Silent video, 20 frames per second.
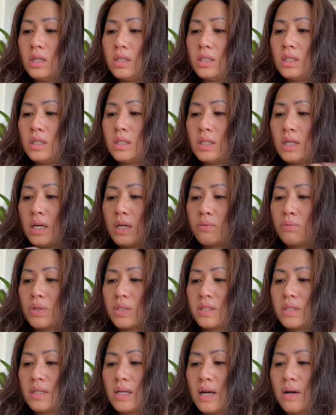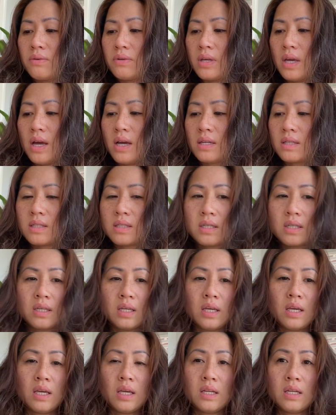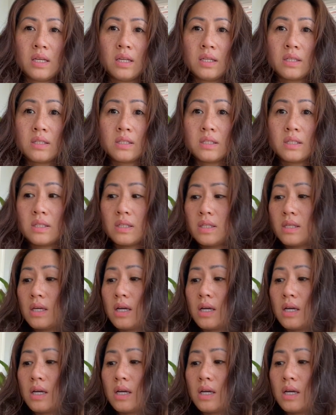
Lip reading: did not rinse it out yet, and it